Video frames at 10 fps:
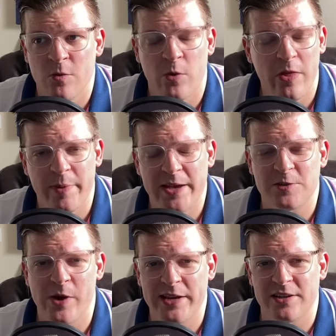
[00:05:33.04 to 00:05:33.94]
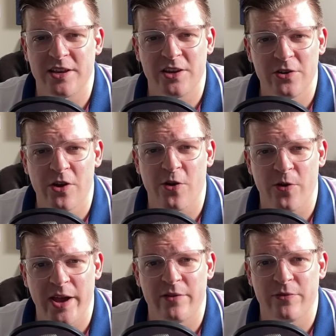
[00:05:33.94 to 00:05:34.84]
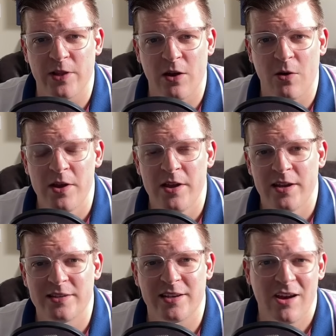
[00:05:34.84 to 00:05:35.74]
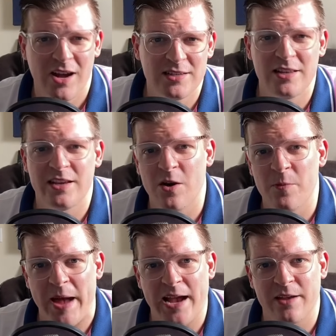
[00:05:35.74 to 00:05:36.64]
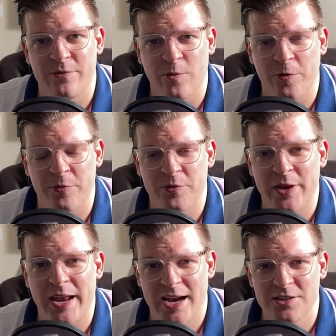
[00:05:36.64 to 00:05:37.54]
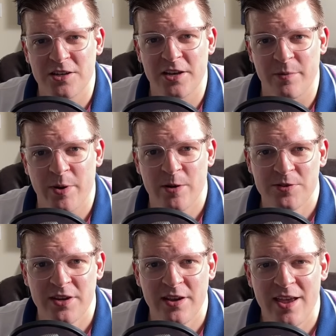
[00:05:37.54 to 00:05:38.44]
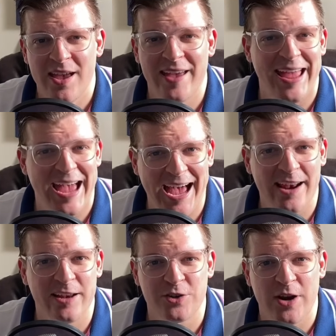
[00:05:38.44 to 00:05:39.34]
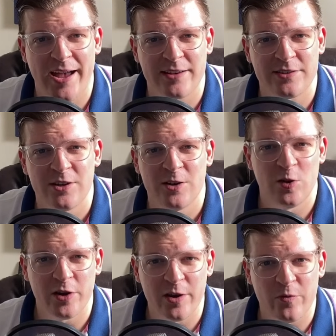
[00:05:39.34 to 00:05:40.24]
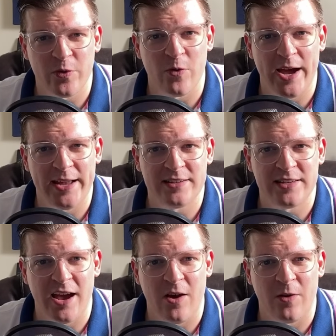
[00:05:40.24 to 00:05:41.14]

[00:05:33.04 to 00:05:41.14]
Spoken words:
of the best ways to kill your creative flow is to constantly go back and forth between actually composing and adding tracks, looking for the right sound.